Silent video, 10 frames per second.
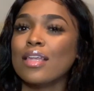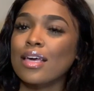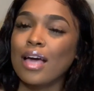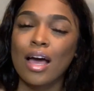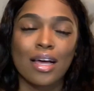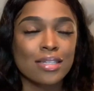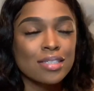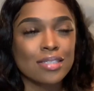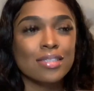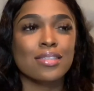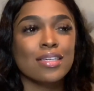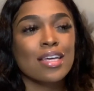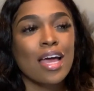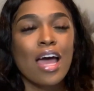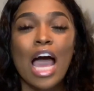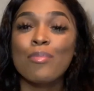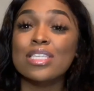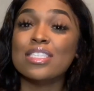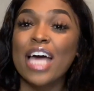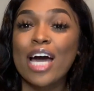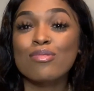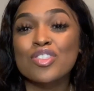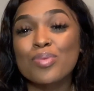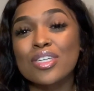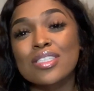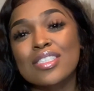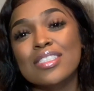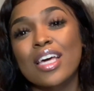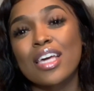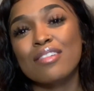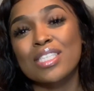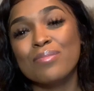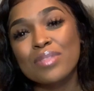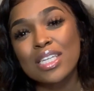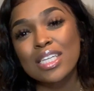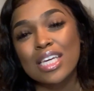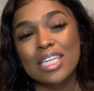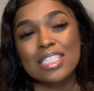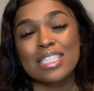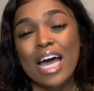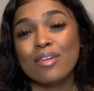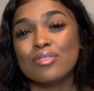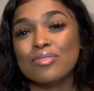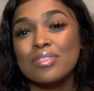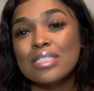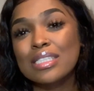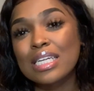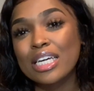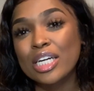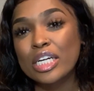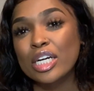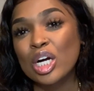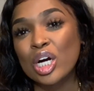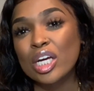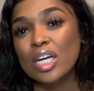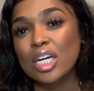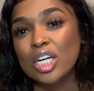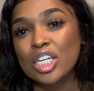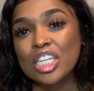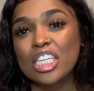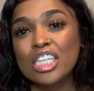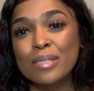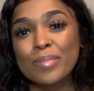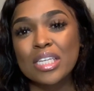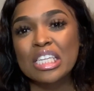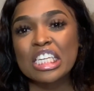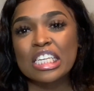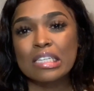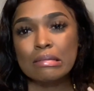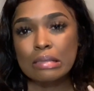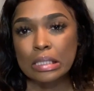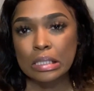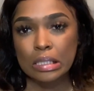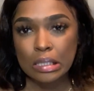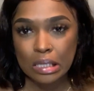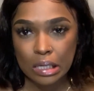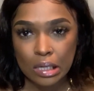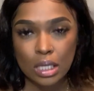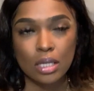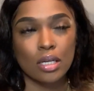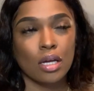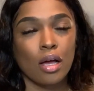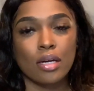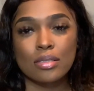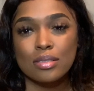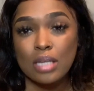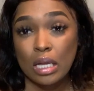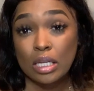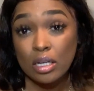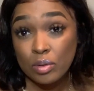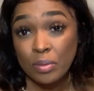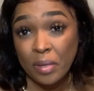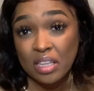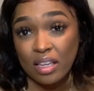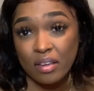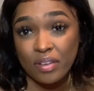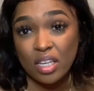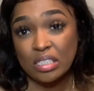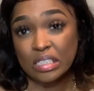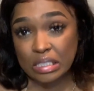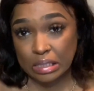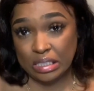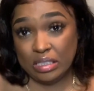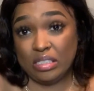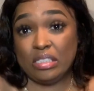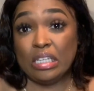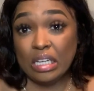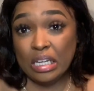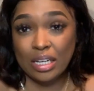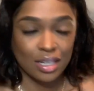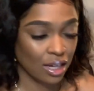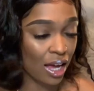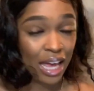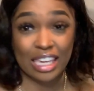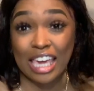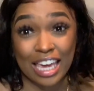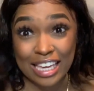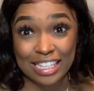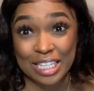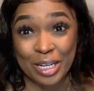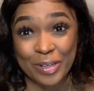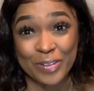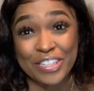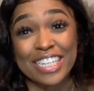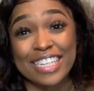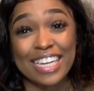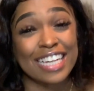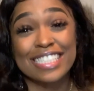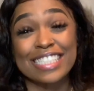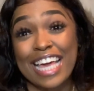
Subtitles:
Like I'm a sounds person. Like if something like sounds really like irky to me, like it, I literally will make that face and just, I can't do it.